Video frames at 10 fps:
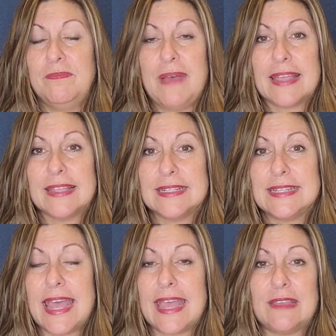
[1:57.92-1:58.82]
back in the
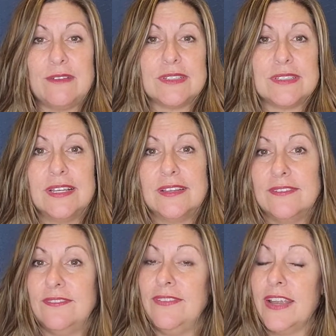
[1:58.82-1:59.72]
day, it was
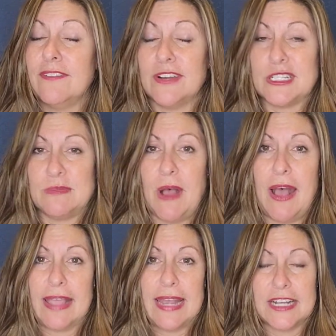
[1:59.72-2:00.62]
very, very
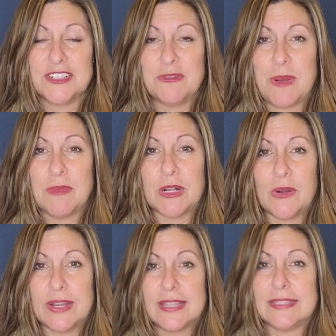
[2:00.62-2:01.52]
small. I can actually remember
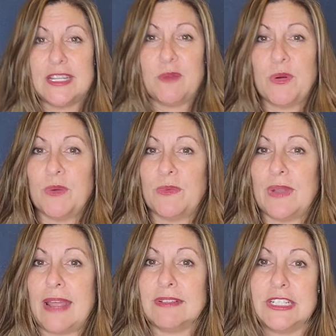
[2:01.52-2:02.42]
going to this airport
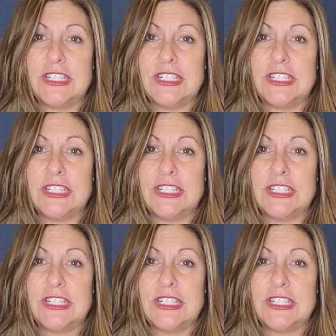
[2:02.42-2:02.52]
when I was a